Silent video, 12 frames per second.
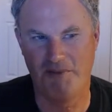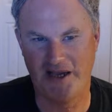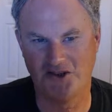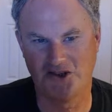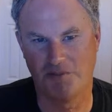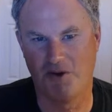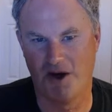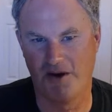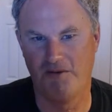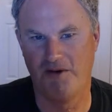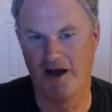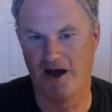based
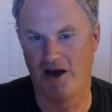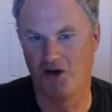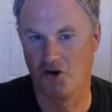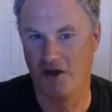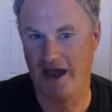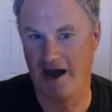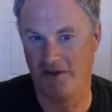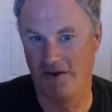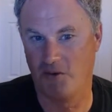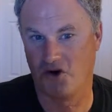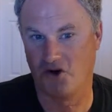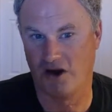upon how
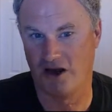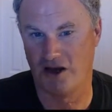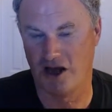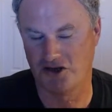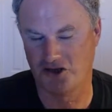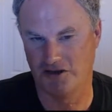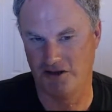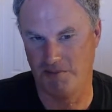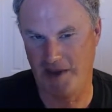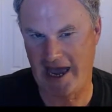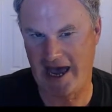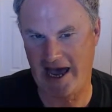they were chronologically
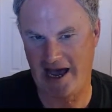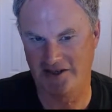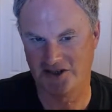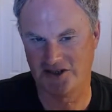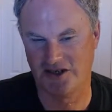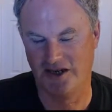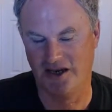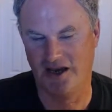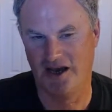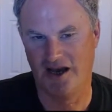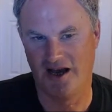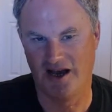passed,
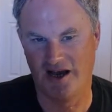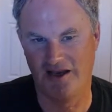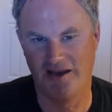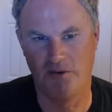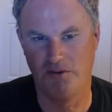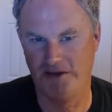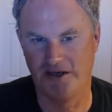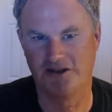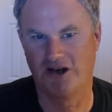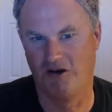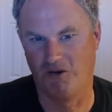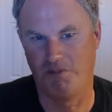it would be a
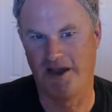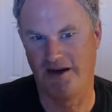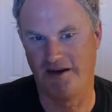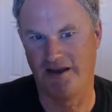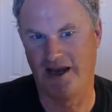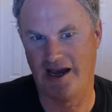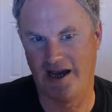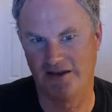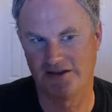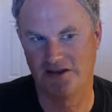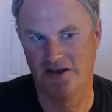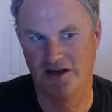total pain in the
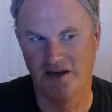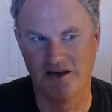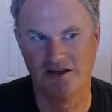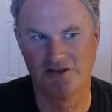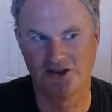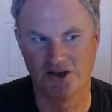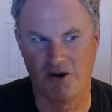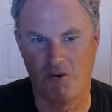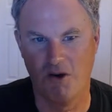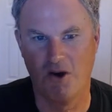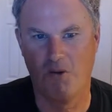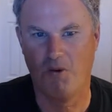ass.
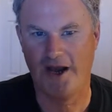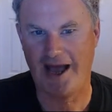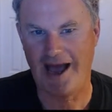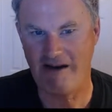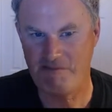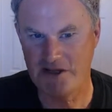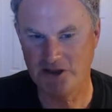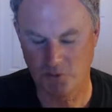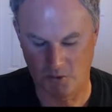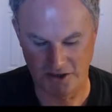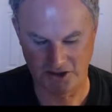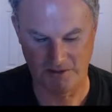So what happens
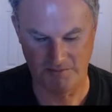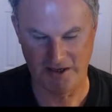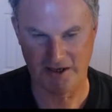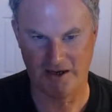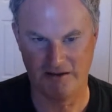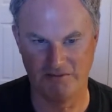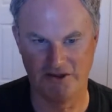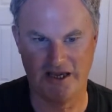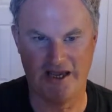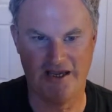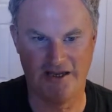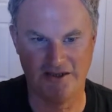once it becomes
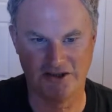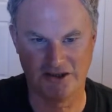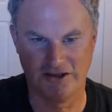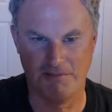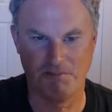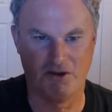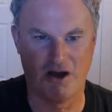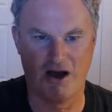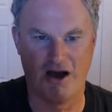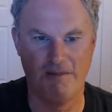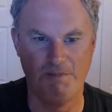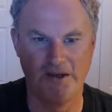a slip
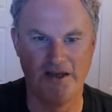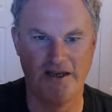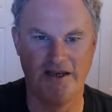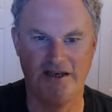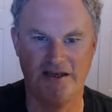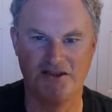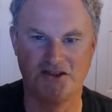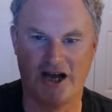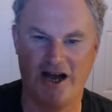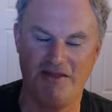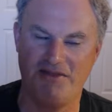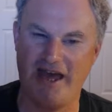law is
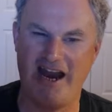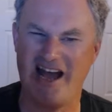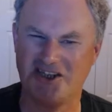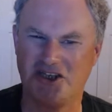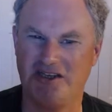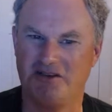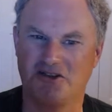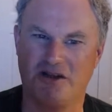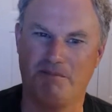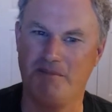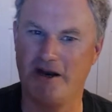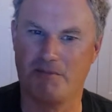that actually there's
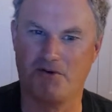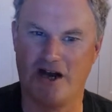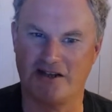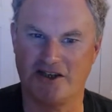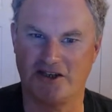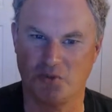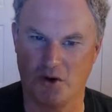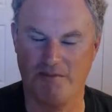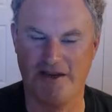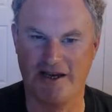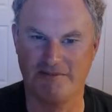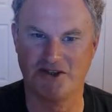a middle process where it
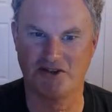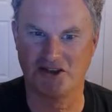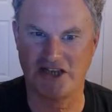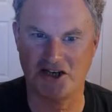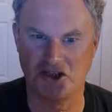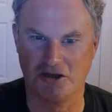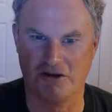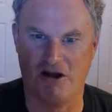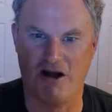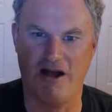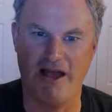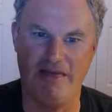becomes a session
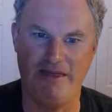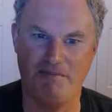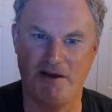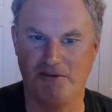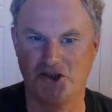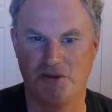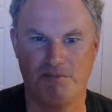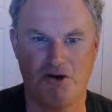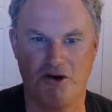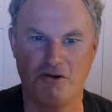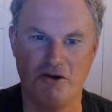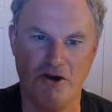law, and they publish a
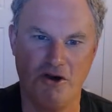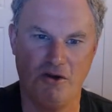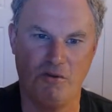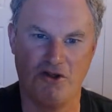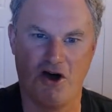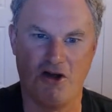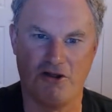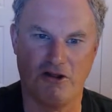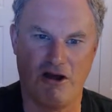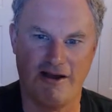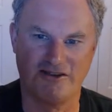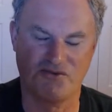book with all the
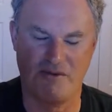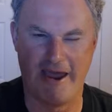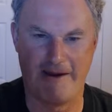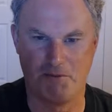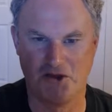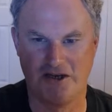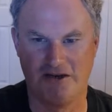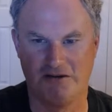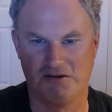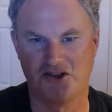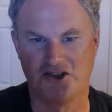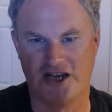laws from that
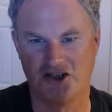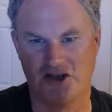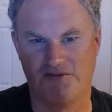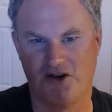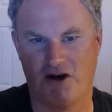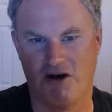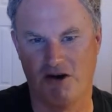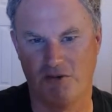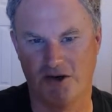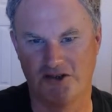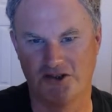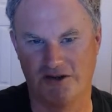particular session of
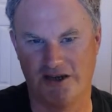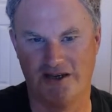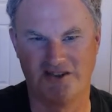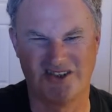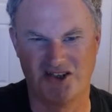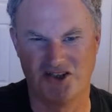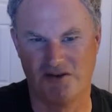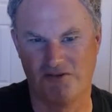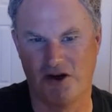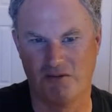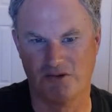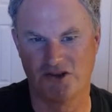Congress. Okay, a session of
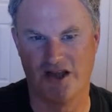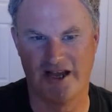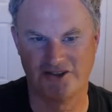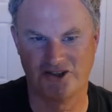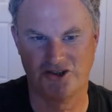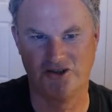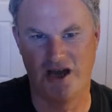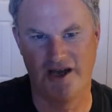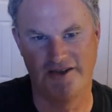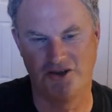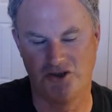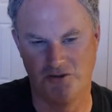Congress lasts
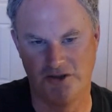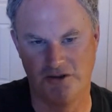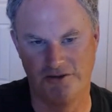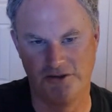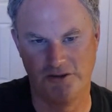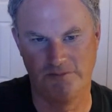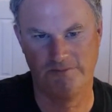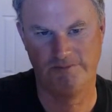2 years.